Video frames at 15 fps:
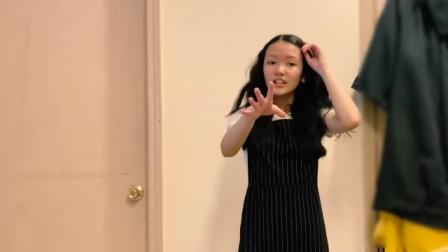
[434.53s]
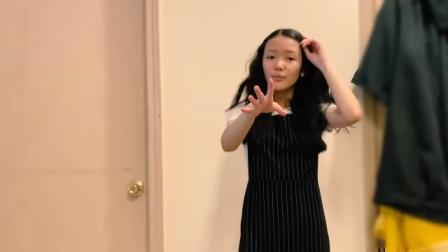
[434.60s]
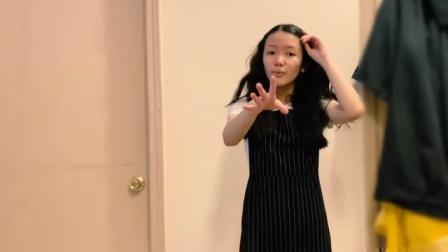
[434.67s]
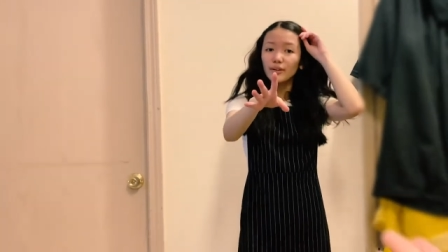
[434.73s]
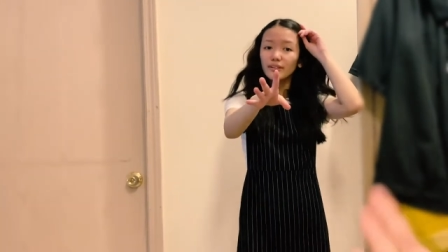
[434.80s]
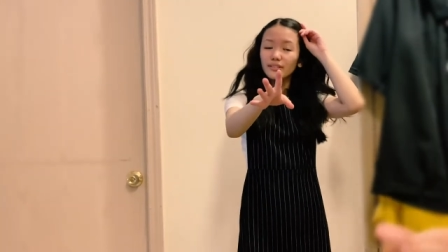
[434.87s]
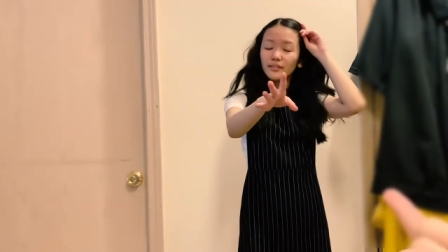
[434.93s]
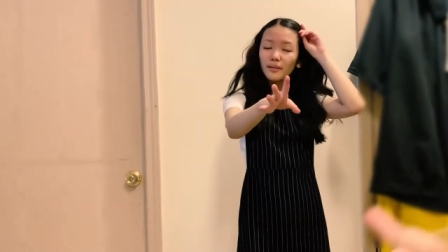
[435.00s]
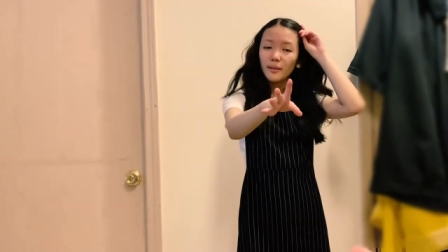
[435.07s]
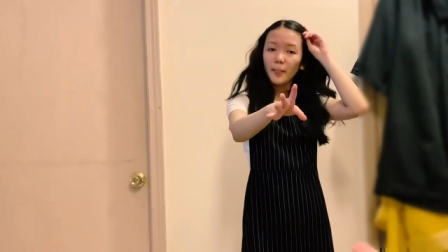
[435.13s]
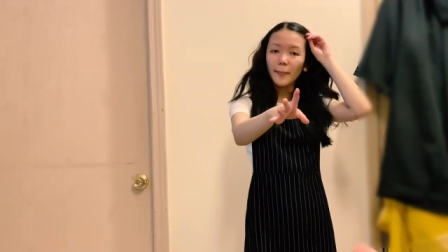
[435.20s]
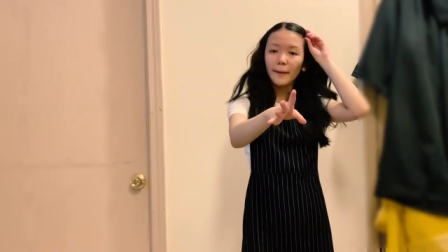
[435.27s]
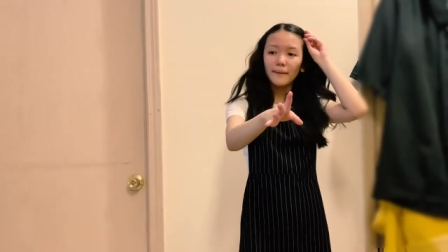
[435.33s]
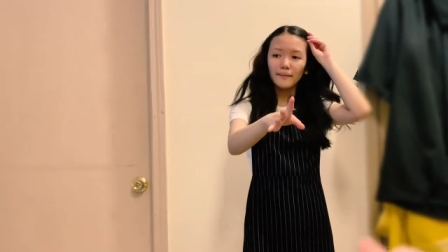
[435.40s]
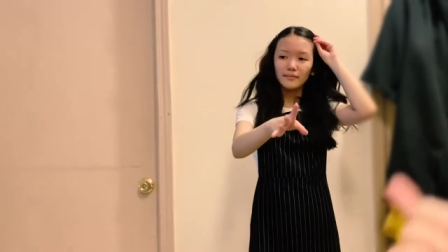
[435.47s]
How
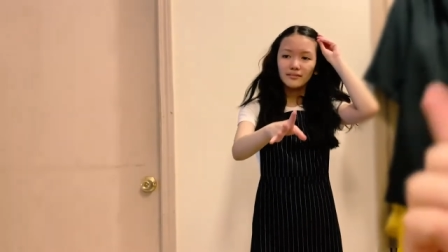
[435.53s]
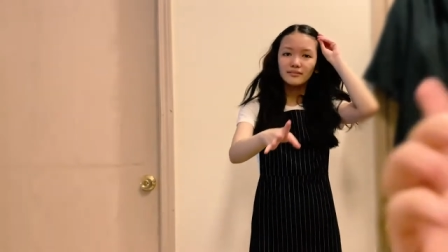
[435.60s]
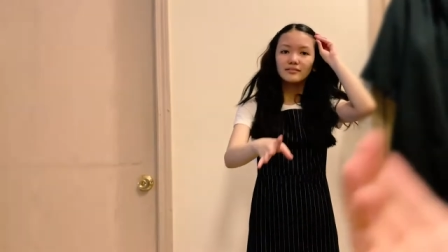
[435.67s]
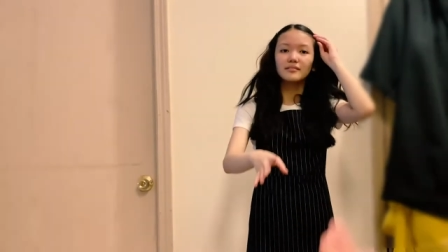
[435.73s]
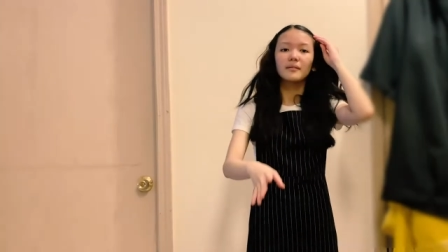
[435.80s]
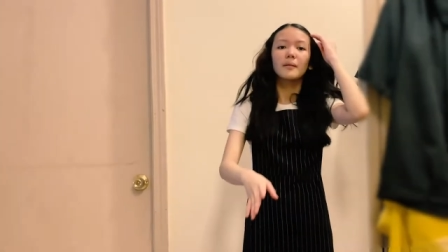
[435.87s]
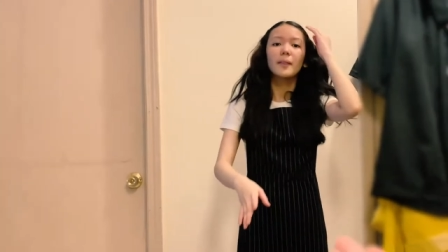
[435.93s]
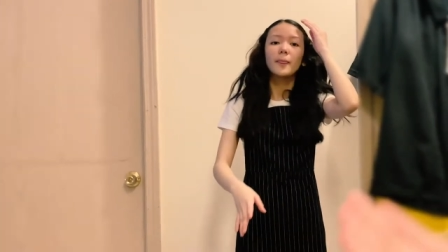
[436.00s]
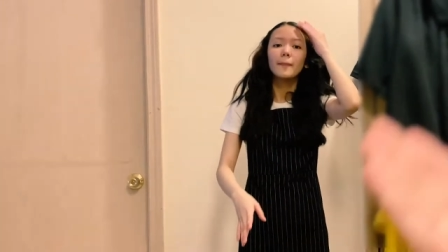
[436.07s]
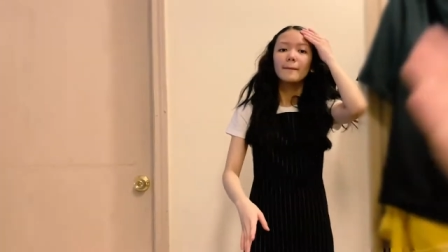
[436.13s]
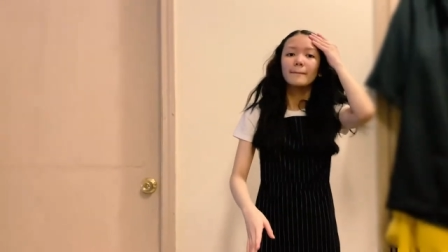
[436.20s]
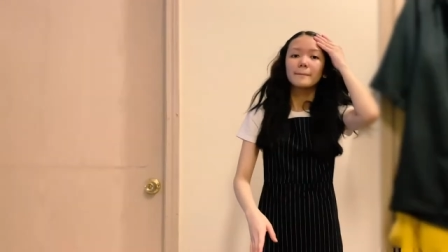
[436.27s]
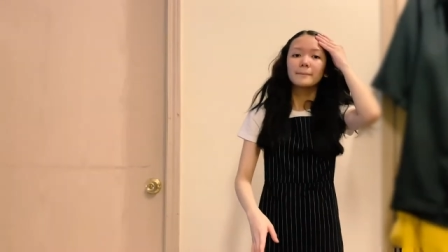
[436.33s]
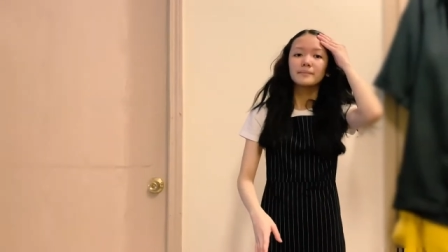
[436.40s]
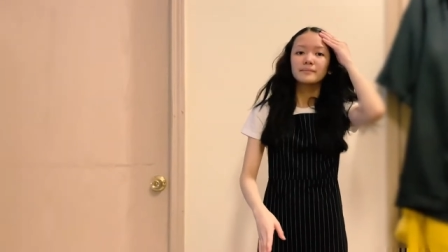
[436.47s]
much
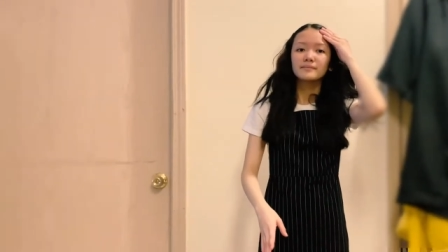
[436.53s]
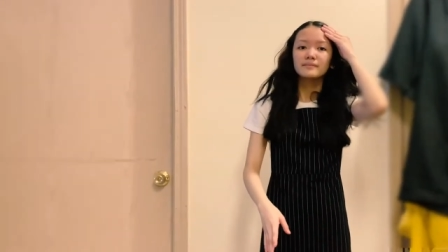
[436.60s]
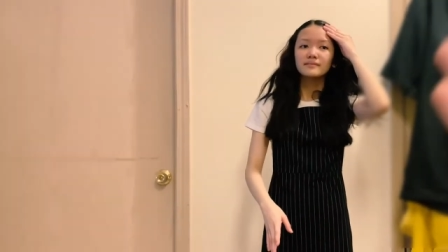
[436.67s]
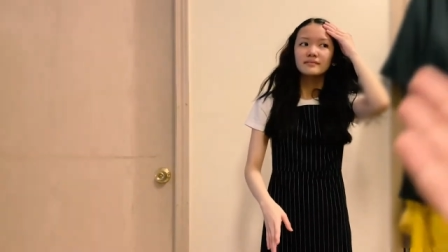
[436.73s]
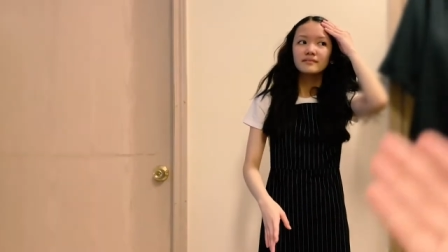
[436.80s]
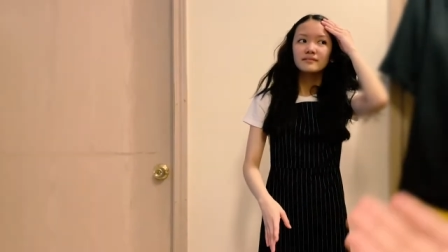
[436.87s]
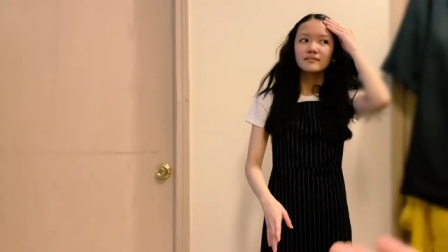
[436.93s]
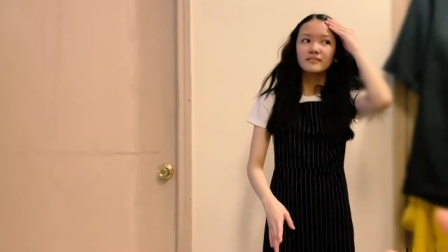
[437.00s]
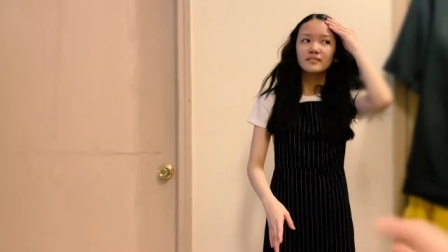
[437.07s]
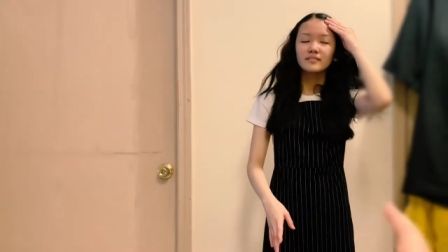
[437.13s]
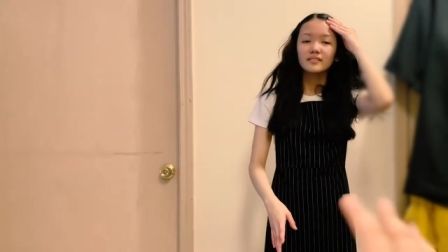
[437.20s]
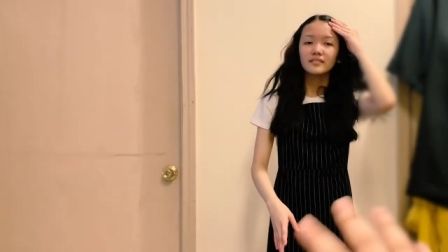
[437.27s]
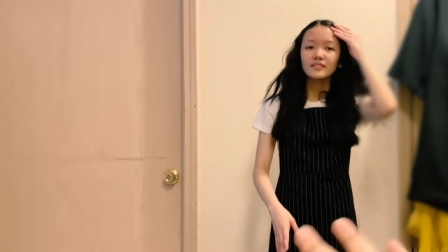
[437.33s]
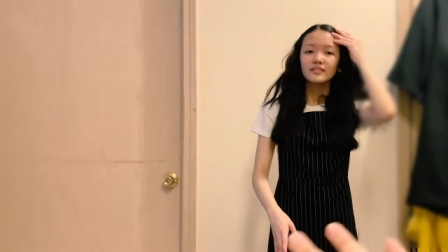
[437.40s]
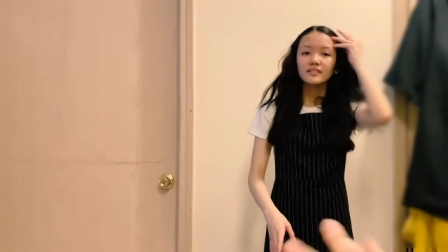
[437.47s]
was the
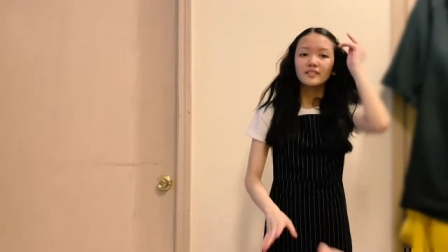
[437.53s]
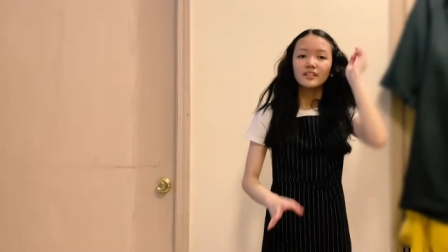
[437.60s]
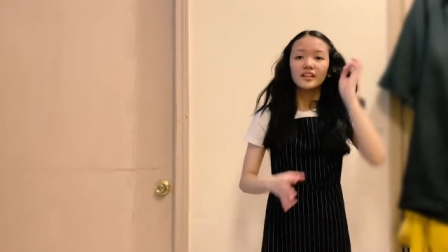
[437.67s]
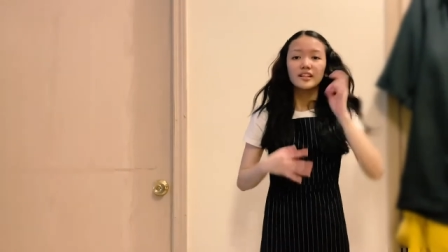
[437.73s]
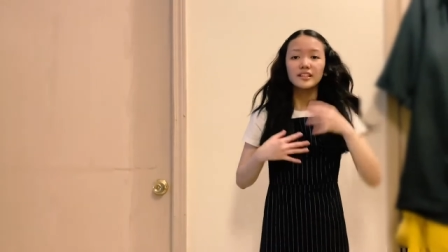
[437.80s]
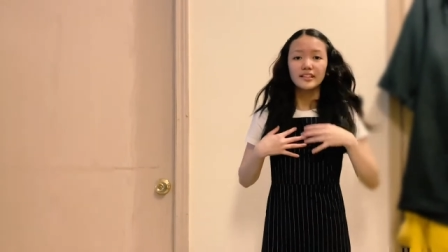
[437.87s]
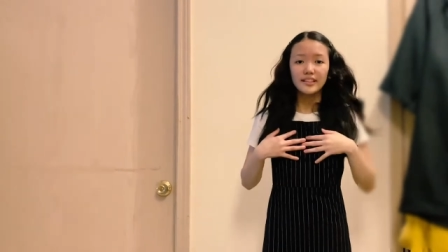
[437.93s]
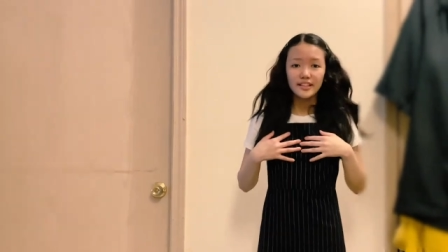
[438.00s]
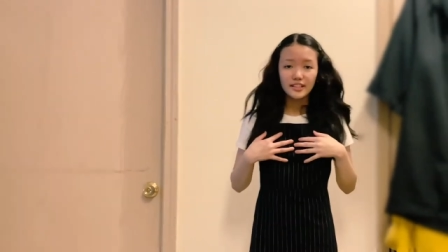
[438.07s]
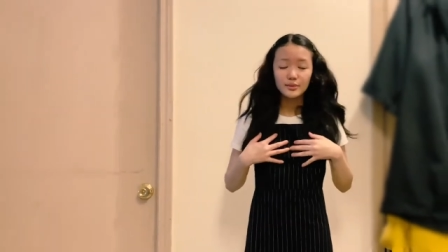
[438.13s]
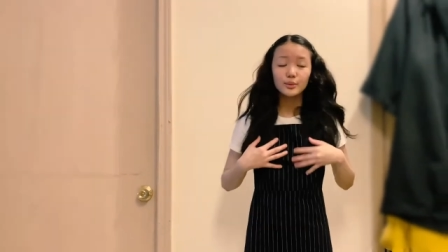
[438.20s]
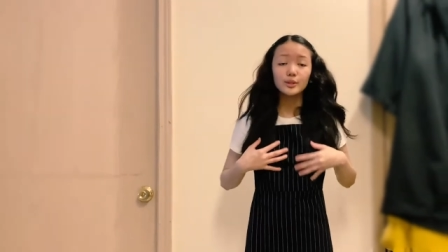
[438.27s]
crisscross dress thing? This